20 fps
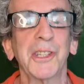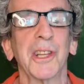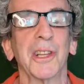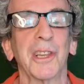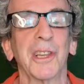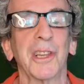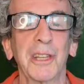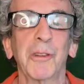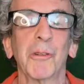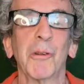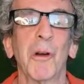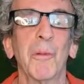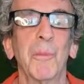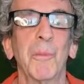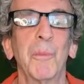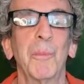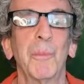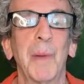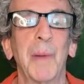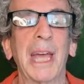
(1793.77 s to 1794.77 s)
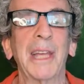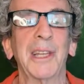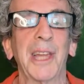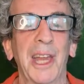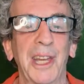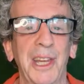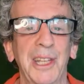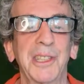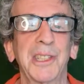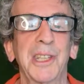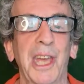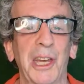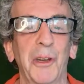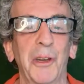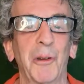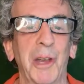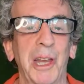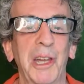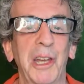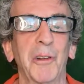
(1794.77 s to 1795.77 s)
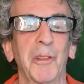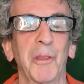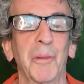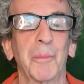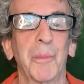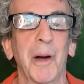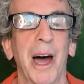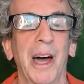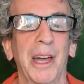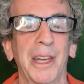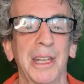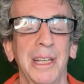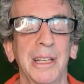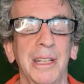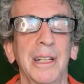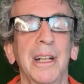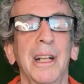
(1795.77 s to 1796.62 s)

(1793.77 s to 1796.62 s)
electromagnetic generator in the body?